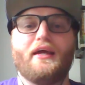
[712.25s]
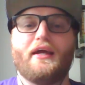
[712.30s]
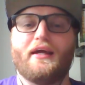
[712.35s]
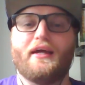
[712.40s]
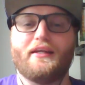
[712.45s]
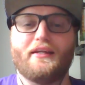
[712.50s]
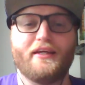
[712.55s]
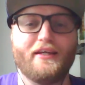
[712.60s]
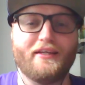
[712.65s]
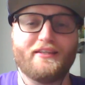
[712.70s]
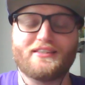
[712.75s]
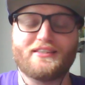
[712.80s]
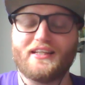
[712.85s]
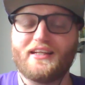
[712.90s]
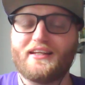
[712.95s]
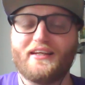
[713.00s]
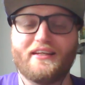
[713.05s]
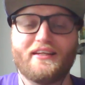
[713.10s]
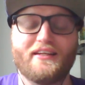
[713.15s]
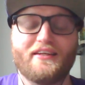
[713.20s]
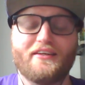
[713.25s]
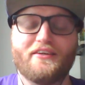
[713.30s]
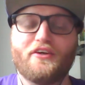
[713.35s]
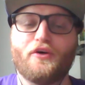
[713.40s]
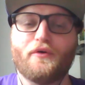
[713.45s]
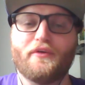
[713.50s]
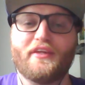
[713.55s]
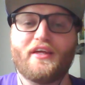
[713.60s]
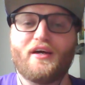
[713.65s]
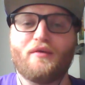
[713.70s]
And he said he didn't
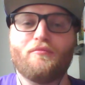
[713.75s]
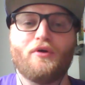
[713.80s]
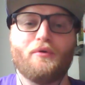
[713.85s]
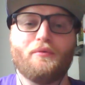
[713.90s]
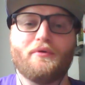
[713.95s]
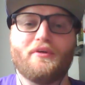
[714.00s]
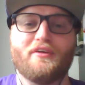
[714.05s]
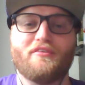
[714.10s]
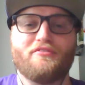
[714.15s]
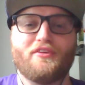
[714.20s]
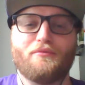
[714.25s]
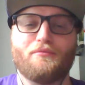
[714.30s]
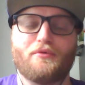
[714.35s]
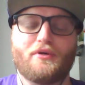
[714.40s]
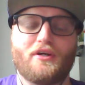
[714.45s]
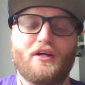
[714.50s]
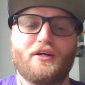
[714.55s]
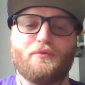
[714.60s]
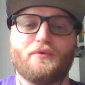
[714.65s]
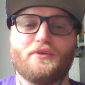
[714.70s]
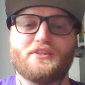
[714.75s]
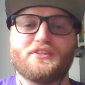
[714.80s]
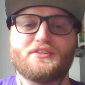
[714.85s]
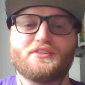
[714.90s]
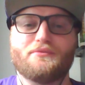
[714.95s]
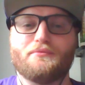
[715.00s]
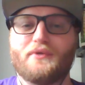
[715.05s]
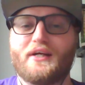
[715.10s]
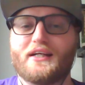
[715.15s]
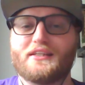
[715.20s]
know in that moment if LeBron
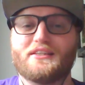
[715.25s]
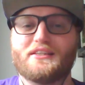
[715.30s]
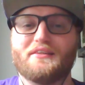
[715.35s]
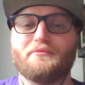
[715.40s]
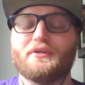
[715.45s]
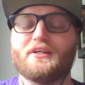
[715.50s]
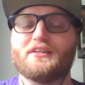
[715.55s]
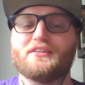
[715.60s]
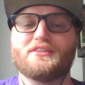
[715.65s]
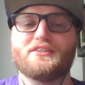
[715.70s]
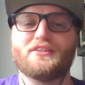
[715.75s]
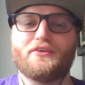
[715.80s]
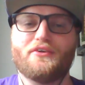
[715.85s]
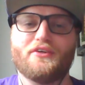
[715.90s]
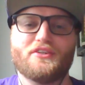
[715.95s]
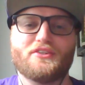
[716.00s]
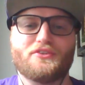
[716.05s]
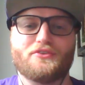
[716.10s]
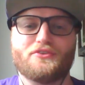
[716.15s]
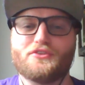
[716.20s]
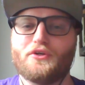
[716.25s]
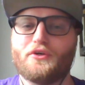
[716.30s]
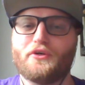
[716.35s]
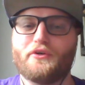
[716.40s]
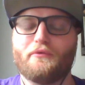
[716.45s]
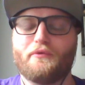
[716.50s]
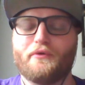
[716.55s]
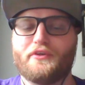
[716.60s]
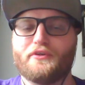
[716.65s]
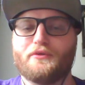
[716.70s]
was actually being serious or
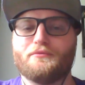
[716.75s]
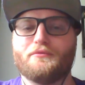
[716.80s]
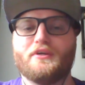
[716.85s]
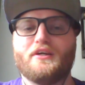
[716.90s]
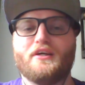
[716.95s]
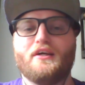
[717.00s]
joking with him.